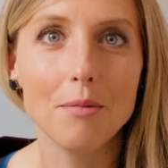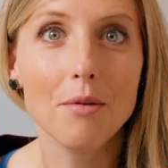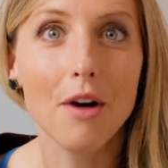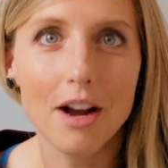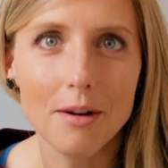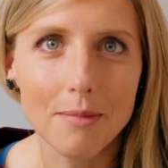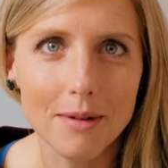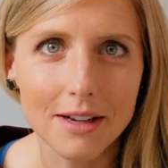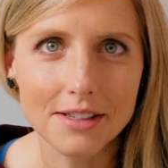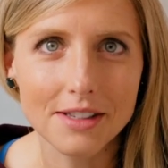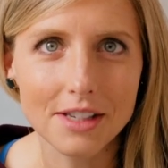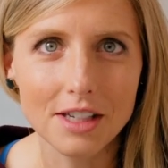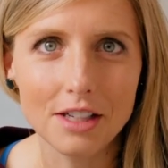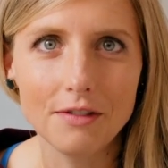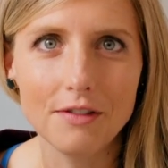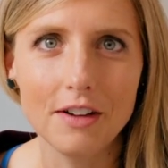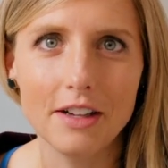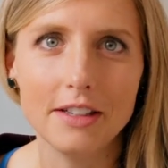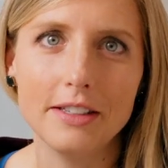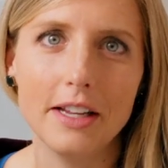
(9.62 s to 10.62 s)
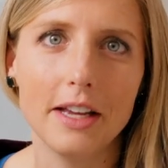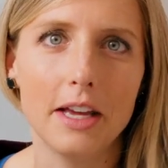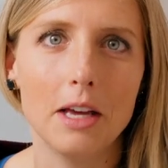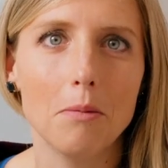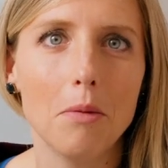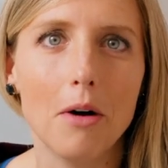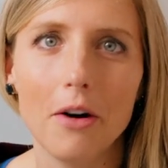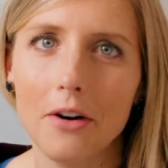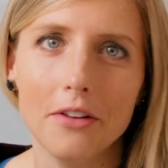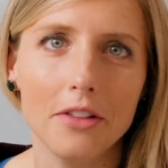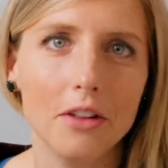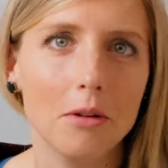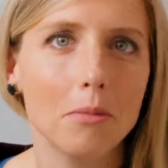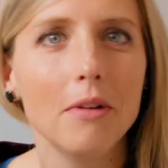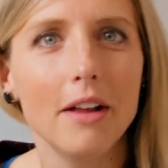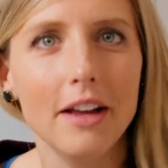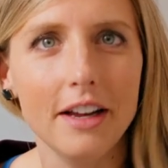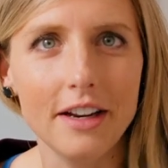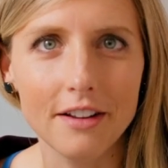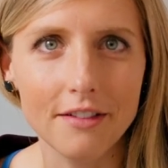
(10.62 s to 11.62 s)
pride myself on taking part in the
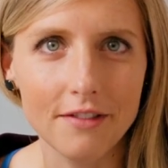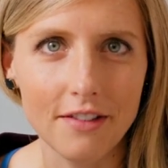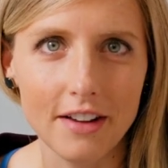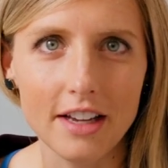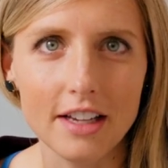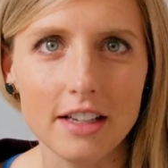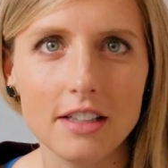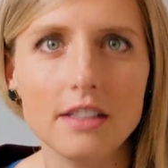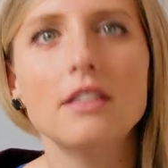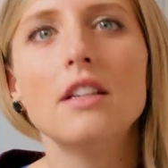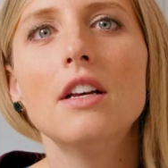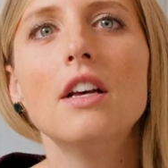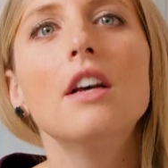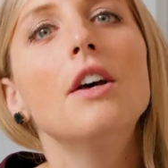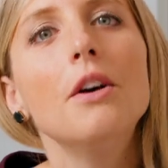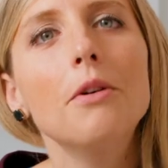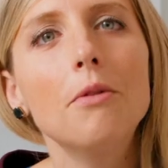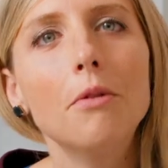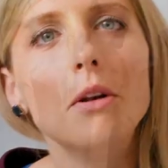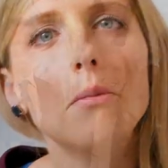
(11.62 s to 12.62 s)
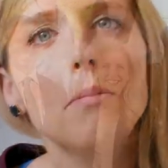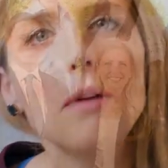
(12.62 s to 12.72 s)
planning phase. When a